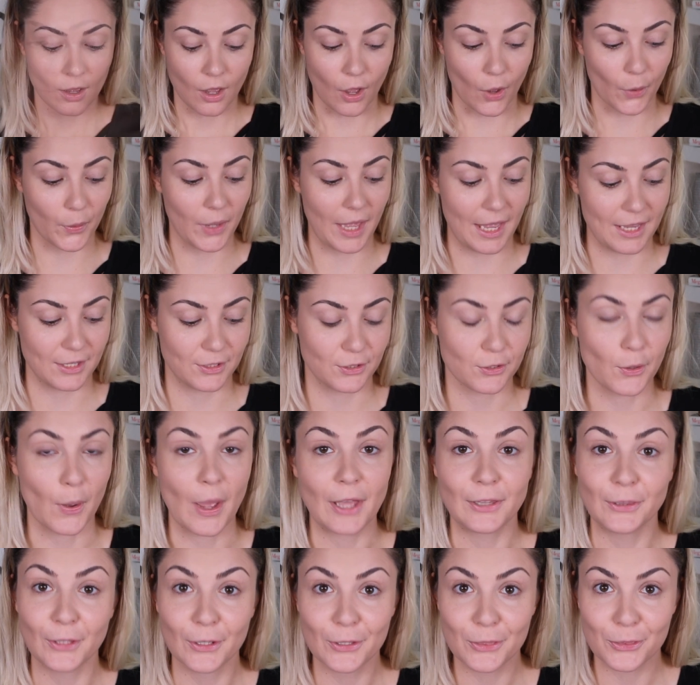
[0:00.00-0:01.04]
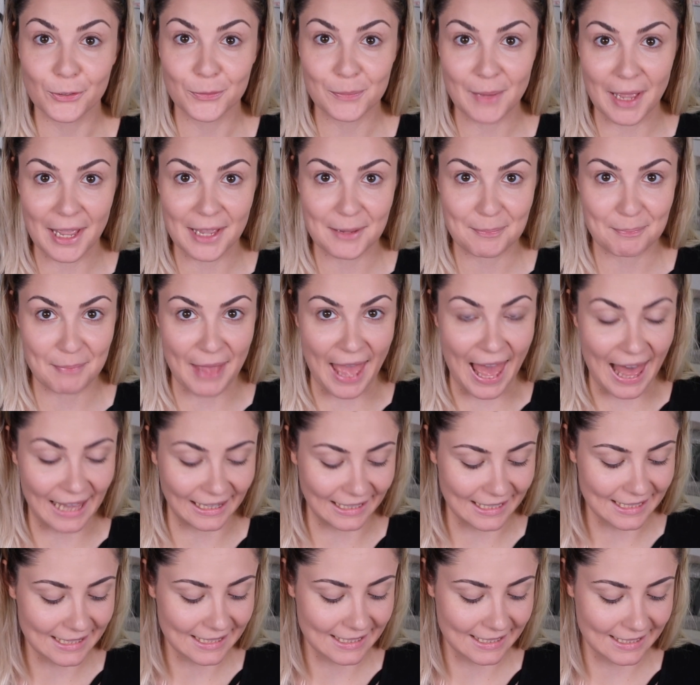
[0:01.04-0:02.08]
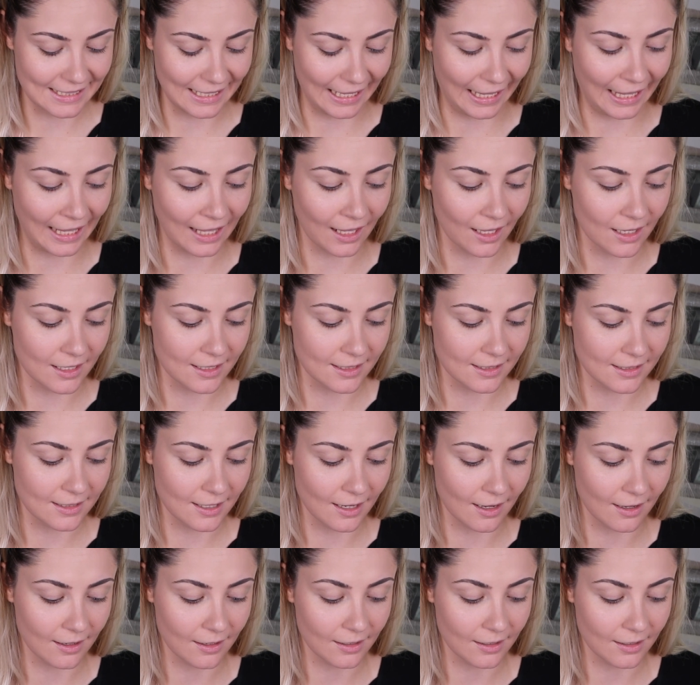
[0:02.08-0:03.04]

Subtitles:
Okay, so I looked through my palettes and